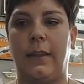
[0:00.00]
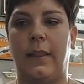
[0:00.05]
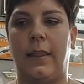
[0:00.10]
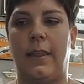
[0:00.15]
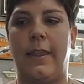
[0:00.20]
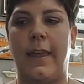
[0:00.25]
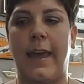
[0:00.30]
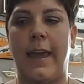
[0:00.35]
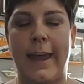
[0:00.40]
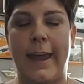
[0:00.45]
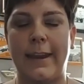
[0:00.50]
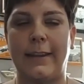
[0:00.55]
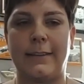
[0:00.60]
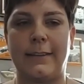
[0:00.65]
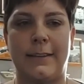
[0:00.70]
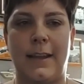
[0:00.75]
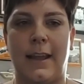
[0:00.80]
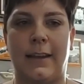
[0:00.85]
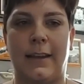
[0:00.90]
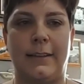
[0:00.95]
that
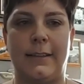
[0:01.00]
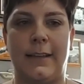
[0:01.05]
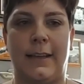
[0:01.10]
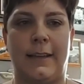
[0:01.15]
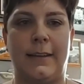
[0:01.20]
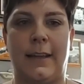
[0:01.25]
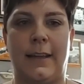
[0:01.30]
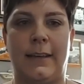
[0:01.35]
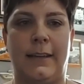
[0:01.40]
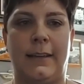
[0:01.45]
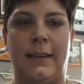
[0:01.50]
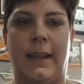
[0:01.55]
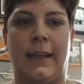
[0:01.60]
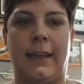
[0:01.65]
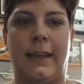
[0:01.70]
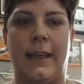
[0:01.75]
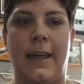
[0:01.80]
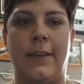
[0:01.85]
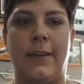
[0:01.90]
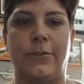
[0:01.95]
is not a
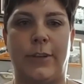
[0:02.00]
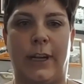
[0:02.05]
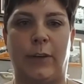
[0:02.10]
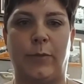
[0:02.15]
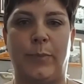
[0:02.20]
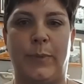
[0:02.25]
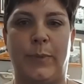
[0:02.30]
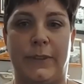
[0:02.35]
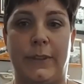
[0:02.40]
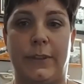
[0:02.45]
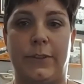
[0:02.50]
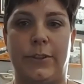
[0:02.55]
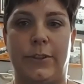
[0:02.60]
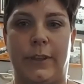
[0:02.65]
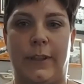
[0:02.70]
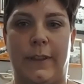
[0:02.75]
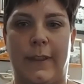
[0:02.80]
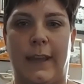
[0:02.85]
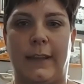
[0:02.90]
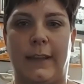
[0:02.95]
1099 contract
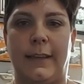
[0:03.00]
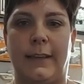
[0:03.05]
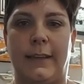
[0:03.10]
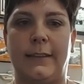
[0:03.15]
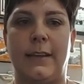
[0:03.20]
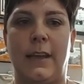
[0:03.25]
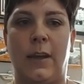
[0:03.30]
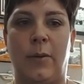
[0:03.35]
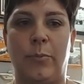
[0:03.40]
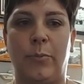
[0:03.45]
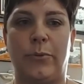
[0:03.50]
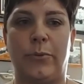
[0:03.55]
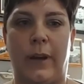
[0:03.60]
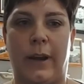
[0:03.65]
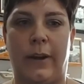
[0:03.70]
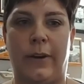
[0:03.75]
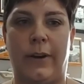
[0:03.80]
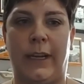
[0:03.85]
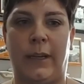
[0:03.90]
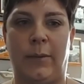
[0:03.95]
position. That's a
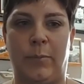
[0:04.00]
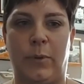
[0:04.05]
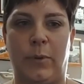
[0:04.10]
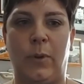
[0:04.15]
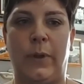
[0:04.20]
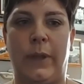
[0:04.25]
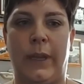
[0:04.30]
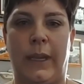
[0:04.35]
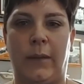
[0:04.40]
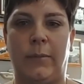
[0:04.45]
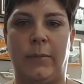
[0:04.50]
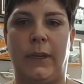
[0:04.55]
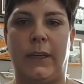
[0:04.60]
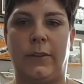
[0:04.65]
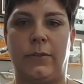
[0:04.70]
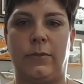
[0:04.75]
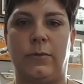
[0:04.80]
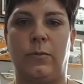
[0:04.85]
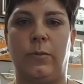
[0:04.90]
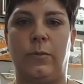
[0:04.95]
temporary employee
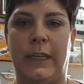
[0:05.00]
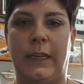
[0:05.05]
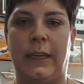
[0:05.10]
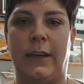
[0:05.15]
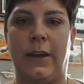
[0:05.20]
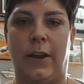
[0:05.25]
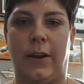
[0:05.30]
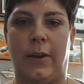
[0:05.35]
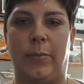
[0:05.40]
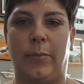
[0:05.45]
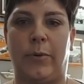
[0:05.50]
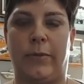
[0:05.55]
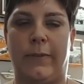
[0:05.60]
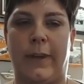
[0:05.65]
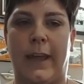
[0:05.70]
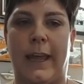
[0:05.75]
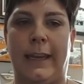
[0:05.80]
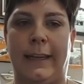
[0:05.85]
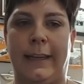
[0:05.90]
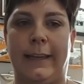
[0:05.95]
because we are
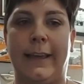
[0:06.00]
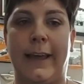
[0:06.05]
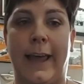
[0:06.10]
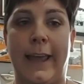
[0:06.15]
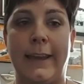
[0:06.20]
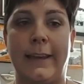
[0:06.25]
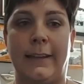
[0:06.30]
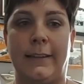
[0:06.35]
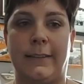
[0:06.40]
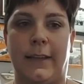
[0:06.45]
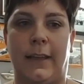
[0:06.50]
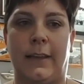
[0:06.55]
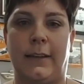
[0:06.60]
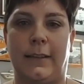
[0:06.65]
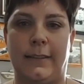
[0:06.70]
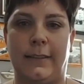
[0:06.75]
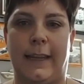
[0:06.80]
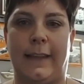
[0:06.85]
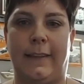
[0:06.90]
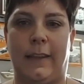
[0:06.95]
providing guidance on
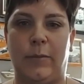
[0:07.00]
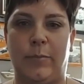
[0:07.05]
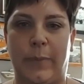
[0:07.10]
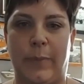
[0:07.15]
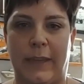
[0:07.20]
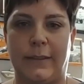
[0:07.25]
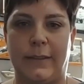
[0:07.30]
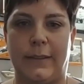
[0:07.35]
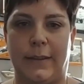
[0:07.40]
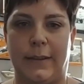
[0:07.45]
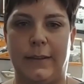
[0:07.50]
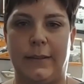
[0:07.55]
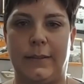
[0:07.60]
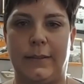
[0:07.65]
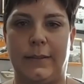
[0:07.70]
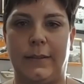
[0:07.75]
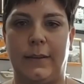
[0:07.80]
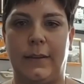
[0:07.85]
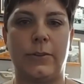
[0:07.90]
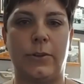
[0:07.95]
a daily
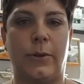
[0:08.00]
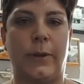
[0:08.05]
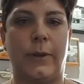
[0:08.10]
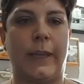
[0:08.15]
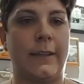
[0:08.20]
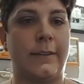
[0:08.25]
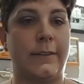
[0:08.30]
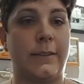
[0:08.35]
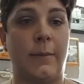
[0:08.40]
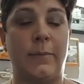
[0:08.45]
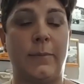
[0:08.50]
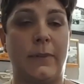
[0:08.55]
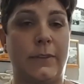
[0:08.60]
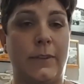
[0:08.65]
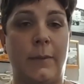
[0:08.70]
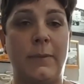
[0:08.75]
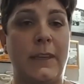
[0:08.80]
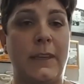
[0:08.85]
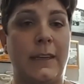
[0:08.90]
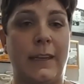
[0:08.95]
basis. So again,
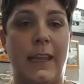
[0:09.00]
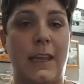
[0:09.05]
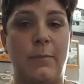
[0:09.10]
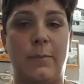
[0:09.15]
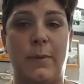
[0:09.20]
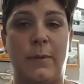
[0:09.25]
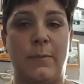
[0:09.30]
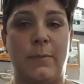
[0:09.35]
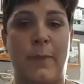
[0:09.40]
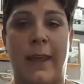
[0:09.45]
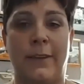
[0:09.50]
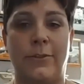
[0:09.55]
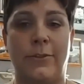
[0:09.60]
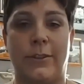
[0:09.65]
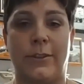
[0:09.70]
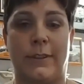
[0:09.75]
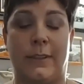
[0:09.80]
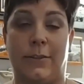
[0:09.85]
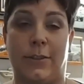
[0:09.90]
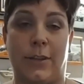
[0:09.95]
something to keep in mind
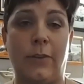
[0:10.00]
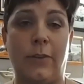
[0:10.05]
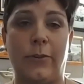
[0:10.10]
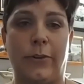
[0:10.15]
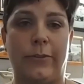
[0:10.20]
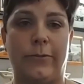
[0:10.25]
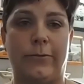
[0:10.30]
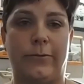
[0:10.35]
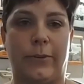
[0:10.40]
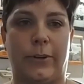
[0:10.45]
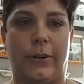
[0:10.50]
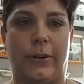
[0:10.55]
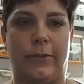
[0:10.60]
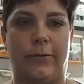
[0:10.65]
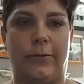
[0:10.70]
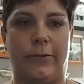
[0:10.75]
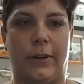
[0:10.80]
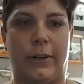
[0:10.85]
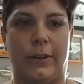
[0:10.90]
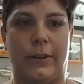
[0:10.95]
just in general
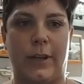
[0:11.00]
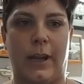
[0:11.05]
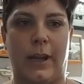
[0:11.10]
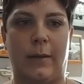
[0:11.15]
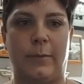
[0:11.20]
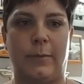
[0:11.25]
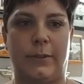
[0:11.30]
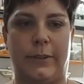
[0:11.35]
for a job